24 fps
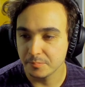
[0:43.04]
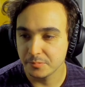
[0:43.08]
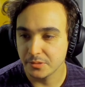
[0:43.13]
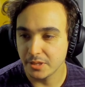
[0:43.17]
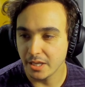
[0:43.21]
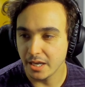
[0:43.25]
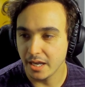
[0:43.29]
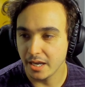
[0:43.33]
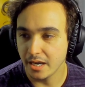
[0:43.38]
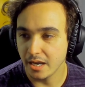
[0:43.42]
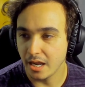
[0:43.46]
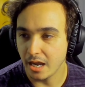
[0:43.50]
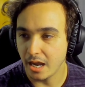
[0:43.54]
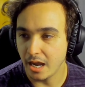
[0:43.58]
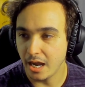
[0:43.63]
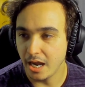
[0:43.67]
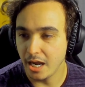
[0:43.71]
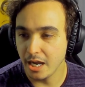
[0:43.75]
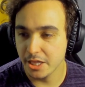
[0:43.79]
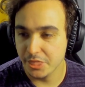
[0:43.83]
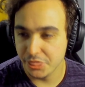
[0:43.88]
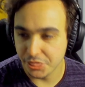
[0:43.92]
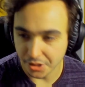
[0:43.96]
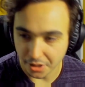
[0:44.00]
that
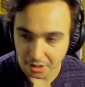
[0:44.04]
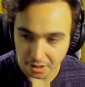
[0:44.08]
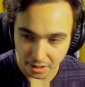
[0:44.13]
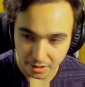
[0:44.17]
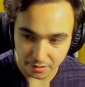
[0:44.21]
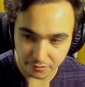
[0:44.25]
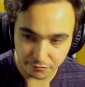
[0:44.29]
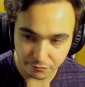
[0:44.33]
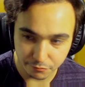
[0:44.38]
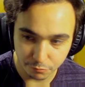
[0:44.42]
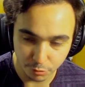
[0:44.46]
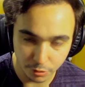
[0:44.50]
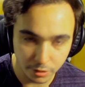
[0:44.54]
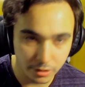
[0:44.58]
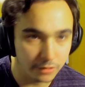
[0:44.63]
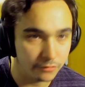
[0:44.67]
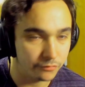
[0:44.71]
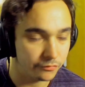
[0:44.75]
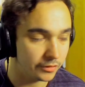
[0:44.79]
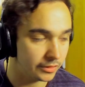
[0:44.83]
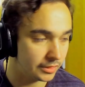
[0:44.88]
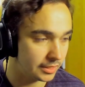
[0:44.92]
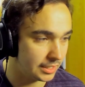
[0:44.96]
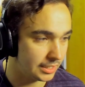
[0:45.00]
I thought really
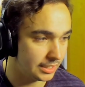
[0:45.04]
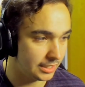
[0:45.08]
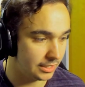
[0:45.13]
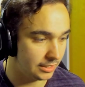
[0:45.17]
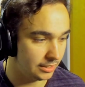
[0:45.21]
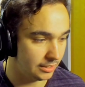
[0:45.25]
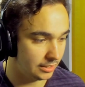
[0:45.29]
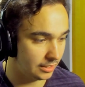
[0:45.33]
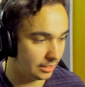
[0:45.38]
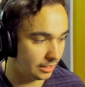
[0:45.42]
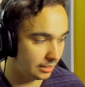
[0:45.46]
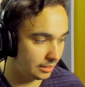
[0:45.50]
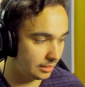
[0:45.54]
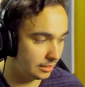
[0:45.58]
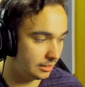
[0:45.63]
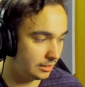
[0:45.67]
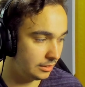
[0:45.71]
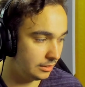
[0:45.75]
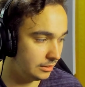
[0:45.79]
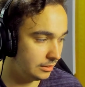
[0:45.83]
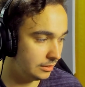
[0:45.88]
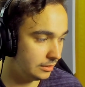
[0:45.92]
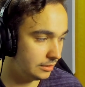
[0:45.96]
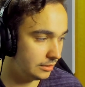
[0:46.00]
fit the
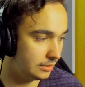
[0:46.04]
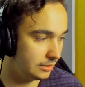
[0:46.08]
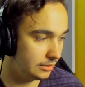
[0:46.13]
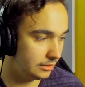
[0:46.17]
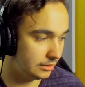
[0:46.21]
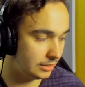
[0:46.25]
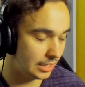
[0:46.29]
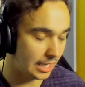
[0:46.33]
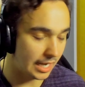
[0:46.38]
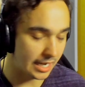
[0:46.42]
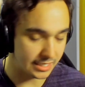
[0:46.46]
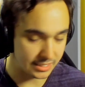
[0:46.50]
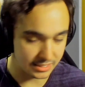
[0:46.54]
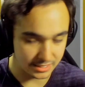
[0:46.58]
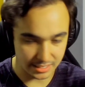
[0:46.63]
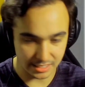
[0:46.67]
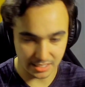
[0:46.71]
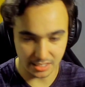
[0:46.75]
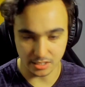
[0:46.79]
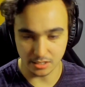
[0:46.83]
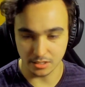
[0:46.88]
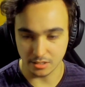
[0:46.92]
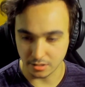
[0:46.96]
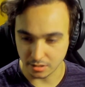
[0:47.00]
the
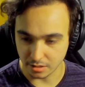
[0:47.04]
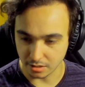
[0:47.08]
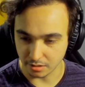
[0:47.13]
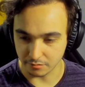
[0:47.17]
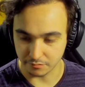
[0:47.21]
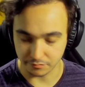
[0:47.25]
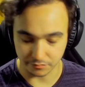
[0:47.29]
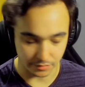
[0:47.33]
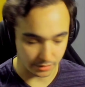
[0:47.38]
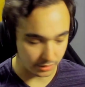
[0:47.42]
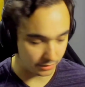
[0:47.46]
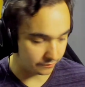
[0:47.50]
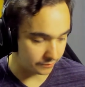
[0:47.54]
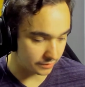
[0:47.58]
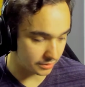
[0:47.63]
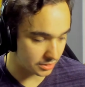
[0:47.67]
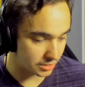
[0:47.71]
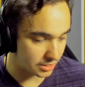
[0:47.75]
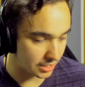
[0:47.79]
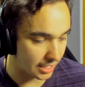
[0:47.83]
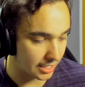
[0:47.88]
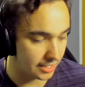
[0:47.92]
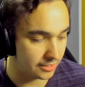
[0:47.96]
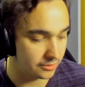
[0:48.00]
idea of of the
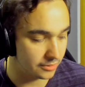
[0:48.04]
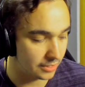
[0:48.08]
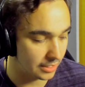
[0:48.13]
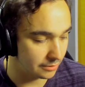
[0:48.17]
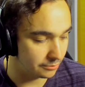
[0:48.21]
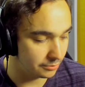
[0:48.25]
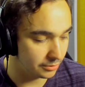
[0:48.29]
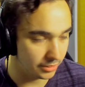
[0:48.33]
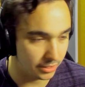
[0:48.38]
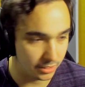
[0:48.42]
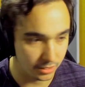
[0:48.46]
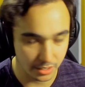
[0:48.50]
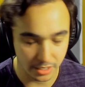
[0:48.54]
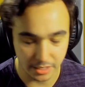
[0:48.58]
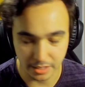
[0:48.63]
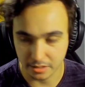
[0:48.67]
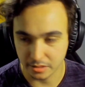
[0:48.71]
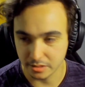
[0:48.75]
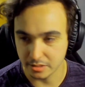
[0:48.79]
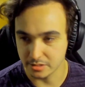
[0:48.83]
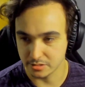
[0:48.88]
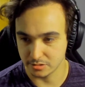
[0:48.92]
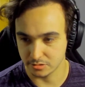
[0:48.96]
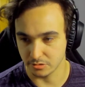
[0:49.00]
channel. I really like
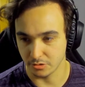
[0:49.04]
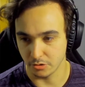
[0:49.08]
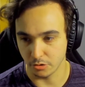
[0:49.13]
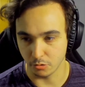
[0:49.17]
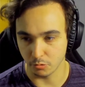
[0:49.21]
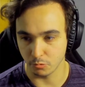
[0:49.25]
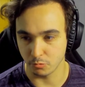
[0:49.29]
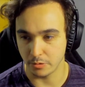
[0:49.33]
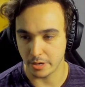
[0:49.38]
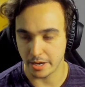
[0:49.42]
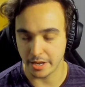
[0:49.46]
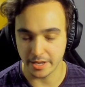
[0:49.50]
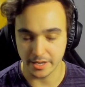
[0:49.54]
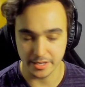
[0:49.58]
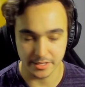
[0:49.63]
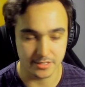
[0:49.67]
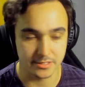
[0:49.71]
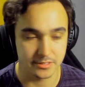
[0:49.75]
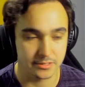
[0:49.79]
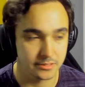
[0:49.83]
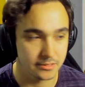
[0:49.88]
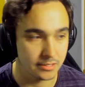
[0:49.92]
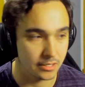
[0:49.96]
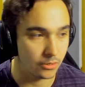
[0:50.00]
these low
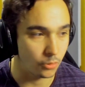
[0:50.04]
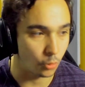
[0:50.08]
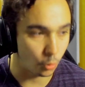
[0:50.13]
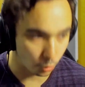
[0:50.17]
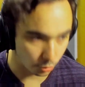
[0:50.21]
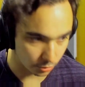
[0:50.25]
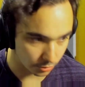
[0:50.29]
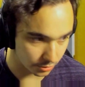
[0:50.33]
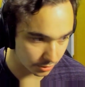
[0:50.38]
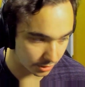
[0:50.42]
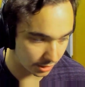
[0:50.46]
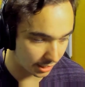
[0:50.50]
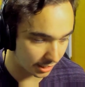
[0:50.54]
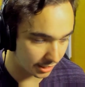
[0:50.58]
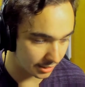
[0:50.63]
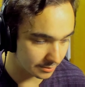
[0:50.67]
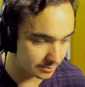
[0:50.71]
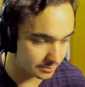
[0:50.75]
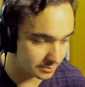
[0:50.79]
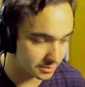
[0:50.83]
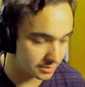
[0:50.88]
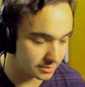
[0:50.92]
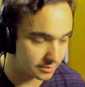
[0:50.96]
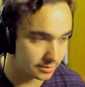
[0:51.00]
res horror
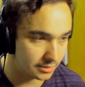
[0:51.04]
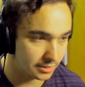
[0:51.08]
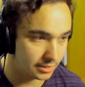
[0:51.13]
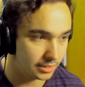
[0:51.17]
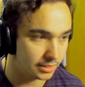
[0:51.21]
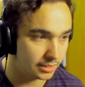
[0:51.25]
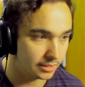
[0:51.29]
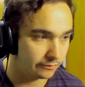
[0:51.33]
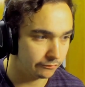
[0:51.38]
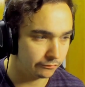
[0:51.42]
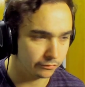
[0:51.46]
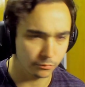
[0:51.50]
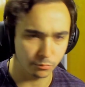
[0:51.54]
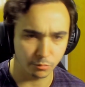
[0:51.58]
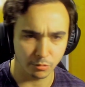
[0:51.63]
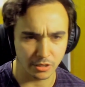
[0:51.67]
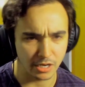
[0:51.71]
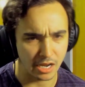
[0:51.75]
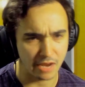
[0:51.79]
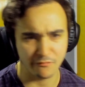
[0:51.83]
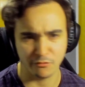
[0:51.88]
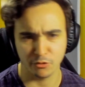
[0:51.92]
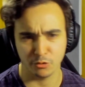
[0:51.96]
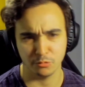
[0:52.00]
games uh, for
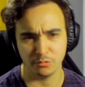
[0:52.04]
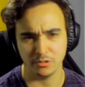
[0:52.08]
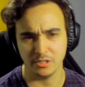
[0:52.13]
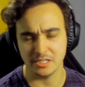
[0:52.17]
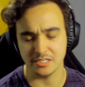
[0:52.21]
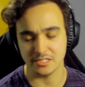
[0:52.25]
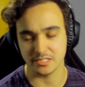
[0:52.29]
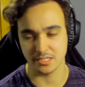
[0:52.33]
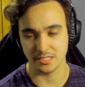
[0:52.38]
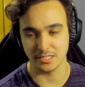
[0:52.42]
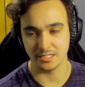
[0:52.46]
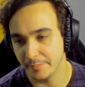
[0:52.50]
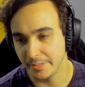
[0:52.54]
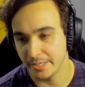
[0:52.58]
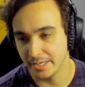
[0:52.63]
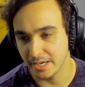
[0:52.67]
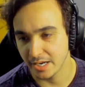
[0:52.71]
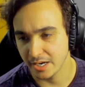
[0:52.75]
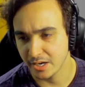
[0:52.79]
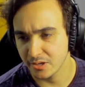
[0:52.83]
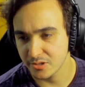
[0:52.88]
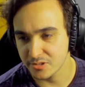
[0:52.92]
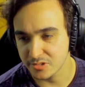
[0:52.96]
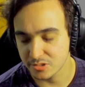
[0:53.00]
whatever reason, and
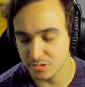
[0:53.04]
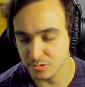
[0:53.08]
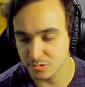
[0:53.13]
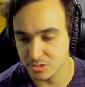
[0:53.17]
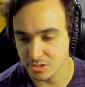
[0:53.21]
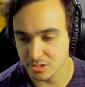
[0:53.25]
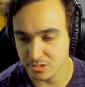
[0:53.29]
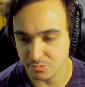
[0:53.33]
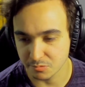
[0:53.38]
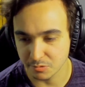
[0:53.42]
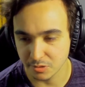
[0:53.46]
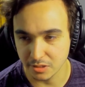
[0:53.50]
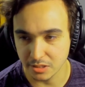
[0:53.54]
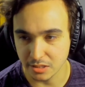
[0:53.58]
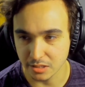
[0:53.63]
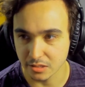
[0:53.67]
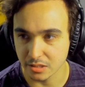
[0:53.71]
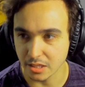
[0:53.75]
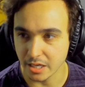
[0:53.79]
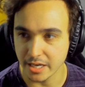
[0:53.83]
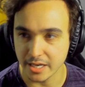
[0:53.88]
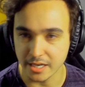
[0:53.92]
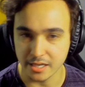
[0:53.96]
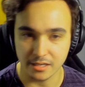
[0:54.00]
I also just really
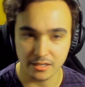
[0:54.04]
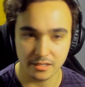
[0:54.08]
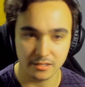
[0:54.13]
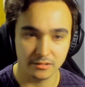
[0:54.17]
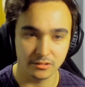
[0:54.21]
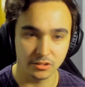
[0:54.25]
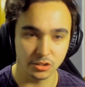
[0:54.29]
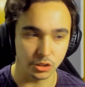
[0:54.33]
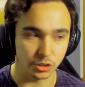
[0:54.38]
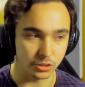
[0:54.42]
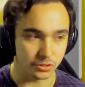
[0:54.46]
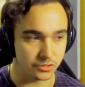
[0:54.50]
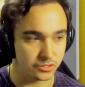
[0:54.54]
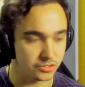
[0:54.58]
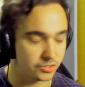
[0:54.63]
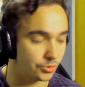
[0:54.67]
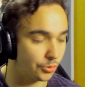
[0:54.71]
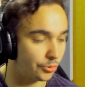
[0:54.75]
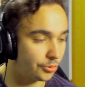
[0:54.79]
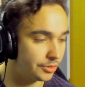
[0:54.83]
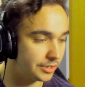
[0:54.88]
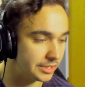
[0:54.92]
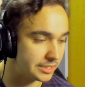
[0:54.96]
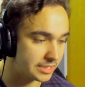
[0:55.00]
like good
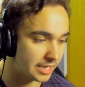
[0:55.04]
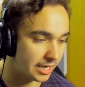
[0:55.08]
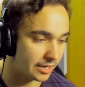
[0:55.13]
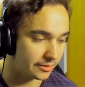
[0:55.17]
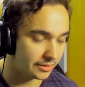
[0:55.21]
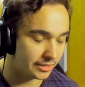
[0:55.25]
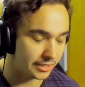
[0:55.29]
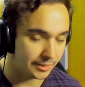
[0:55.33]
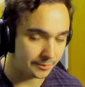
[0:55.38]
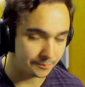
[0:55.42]
storytelling.